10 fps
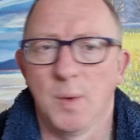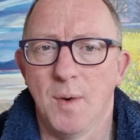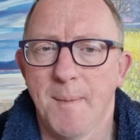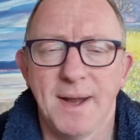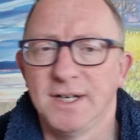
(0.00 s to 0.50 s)
we
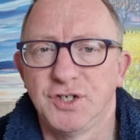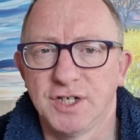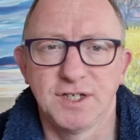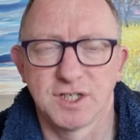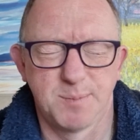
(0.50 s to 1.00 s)
remain in
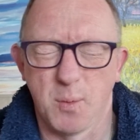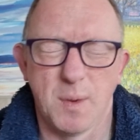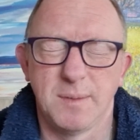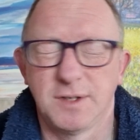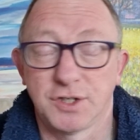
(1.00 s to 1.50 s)
Jesus, but
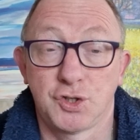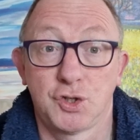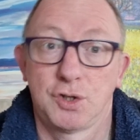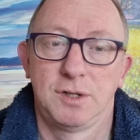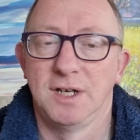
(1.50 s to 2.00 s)
we'll just
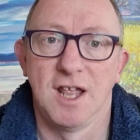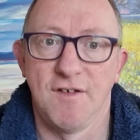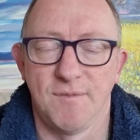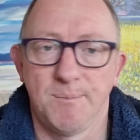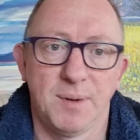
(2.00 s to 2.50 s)

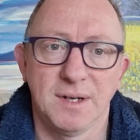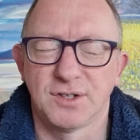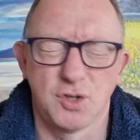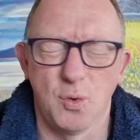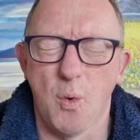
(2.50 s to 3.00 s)
live and
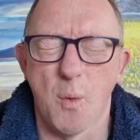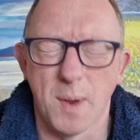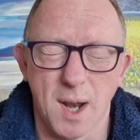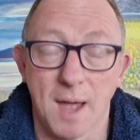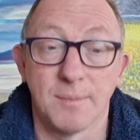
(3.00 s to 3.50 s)
do what we
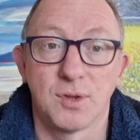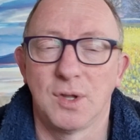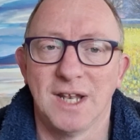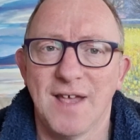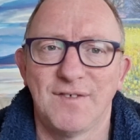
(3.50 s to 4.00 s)
like,
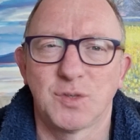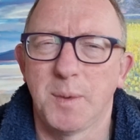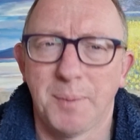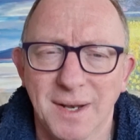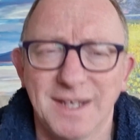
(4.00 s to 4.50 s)
live as we
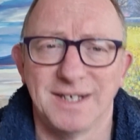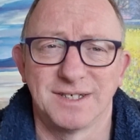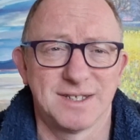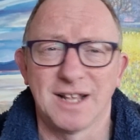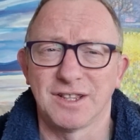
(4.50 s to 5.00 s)

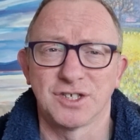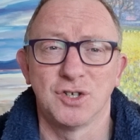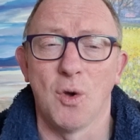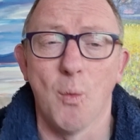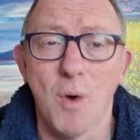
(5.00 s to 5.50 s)
please. That does
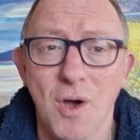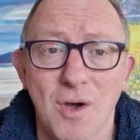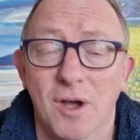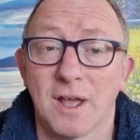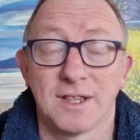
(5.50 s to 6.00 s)
not
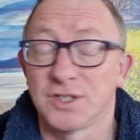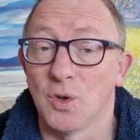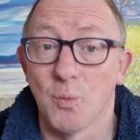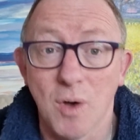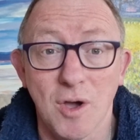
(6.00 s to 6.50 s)
work. It does
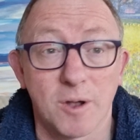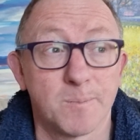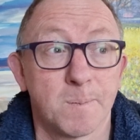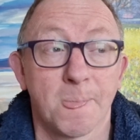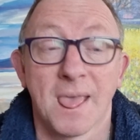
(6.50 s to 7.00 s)
not work.
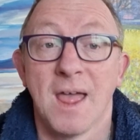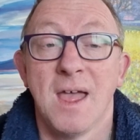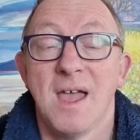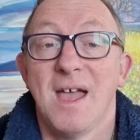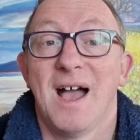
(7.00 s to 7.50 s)

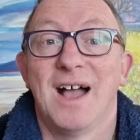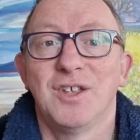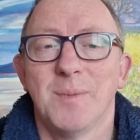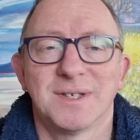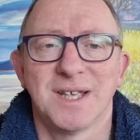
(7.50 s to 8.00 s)
And
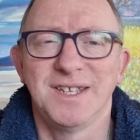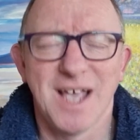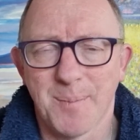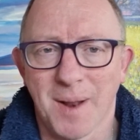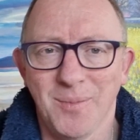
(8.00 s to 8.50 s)
you might say,
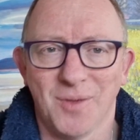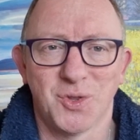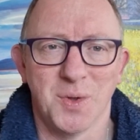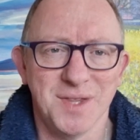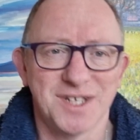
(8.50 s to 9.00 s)
yeah, but I'm not
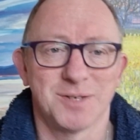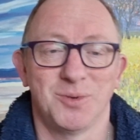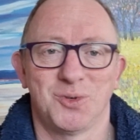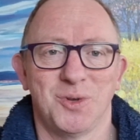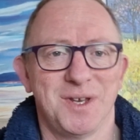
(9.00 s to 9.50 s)
doing this, I'm
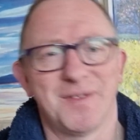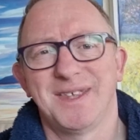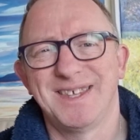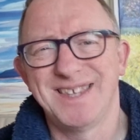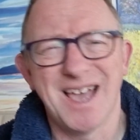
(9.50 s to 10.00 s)
not doing the other.
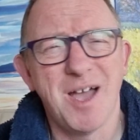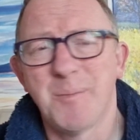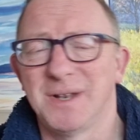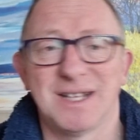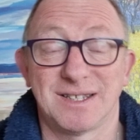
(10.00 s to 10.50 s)
Yeah,
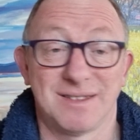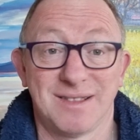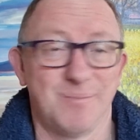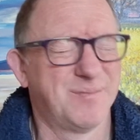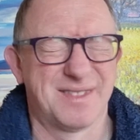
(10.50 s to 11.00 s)
but it's
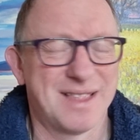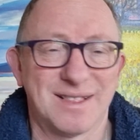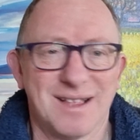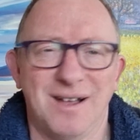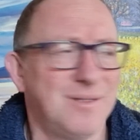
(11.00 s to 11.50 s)
that,